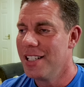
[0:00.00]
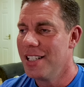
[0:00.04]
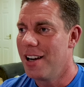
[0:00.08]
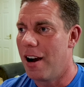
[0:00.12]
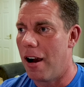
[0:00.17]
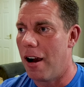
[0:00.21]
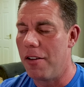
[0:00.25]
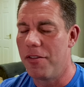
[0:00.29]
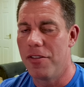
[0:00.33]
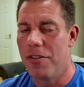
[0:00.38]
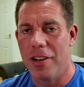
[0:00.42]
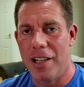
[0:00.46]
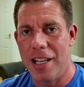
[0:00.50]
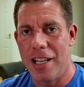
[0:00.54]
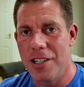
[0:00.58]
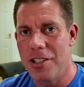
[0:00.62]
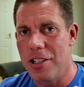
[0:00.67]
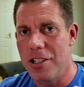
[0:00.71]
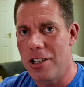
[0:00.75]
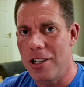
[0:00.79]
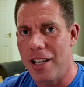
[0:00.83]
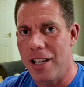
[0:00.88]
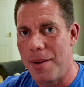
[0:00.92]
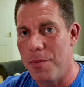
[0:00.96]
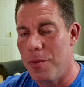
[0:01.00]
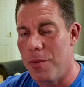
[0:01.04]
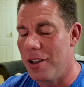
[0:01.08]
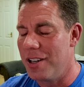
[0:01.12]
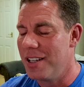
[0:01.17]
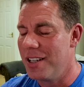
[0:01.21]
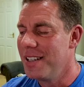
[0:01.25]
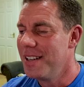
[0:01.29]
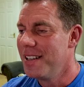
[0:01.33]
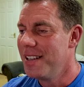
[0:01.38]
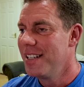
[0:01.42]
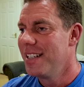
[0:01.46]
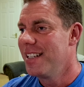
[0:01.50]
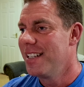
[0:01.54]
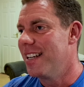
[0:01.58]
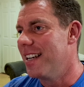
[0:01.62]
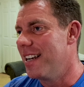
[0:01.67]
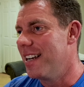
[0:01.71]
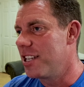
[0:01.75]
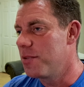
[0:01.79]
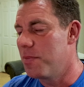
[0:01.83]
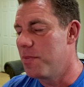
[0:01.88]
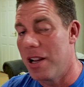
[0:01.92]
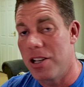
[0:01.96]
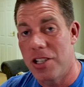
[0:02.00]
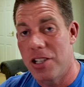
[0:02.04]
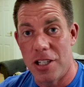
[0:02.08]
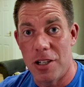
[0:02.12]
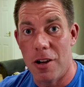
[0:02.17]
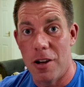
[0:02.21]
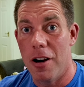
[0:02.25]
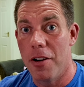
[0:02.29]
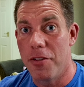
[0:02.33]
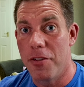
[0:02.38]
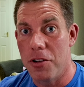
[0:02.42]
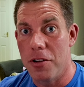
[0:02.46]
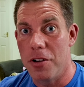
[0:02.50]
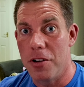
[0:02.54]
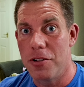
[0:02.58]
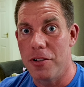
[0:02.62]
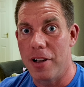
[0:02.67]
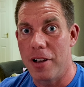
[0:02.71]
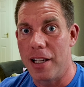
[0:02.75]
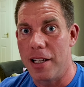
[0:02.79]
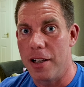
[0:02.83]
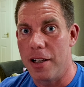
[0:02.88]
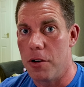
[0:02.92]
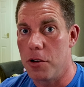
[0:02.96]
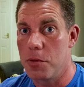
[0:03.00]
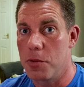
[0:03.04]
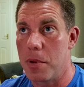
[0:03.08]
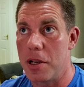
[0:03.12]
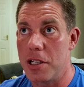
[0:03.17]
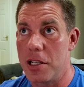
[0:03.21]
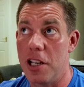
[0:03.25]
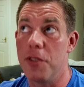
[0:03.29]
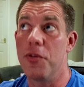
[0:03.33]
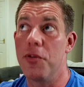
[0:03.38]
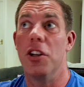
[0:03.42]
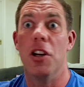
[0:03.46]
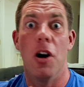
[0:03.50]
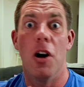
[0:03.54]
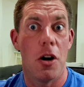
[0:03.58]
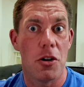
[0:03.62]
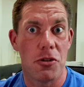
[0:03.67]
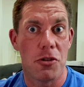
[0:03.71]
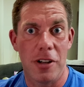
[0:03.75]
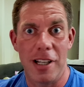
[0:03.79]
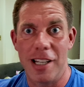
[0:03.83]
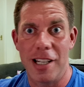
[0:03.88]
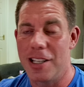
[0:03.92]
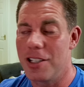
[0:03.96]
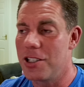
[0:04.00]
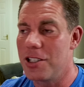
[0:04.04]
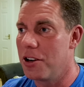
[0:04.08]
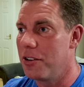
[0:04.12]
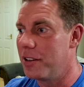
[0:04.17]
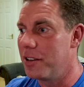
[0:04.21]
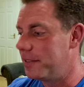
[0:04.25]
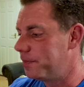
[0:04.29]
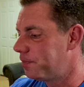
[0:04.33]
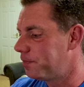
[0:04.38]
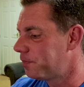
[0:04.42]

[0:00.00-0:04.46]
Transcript: Hopefully it's a cheap one, especially not if you're a drinker, or especially if you're not a drinker, sorry.